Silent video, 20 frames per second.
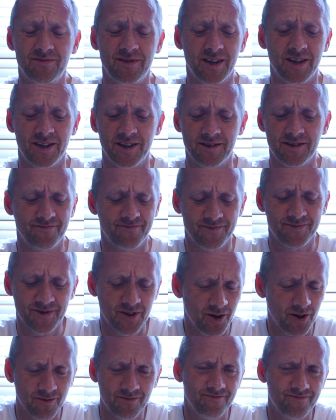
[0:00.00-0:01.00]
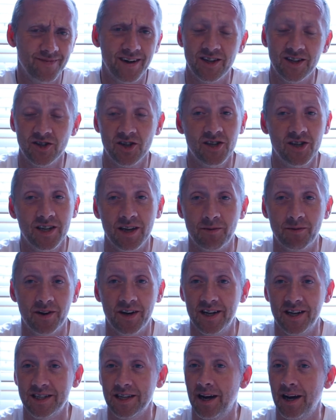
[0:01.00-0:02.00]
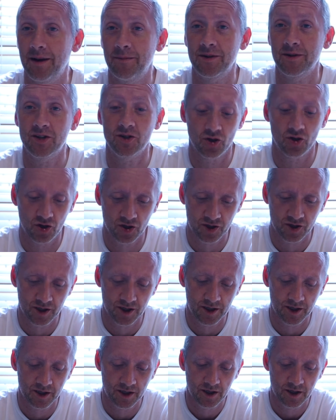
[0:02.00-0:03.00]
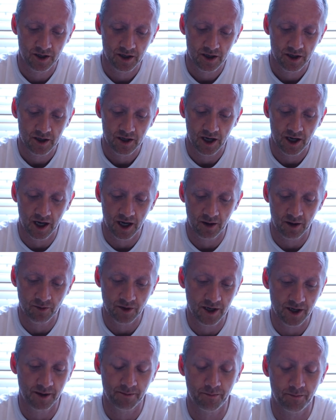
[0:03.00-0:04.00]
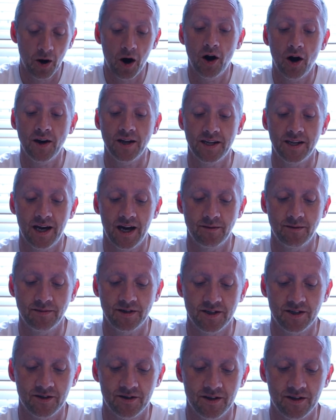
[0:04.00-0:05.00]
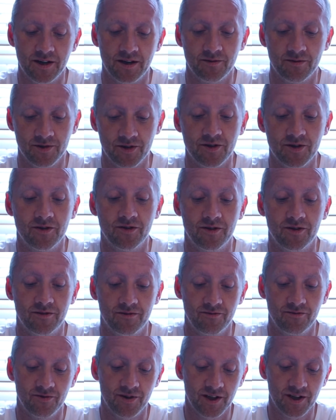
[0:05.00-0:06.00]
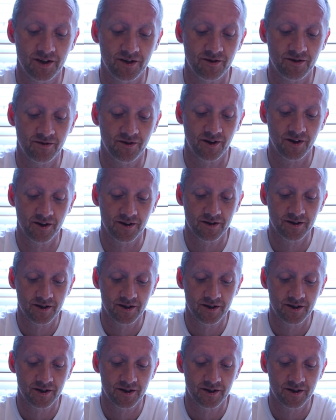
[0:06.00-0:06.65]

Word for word: No, no, I'll just see what it is. I am exhausted. Uh, we had party time yesterday and was really good fun.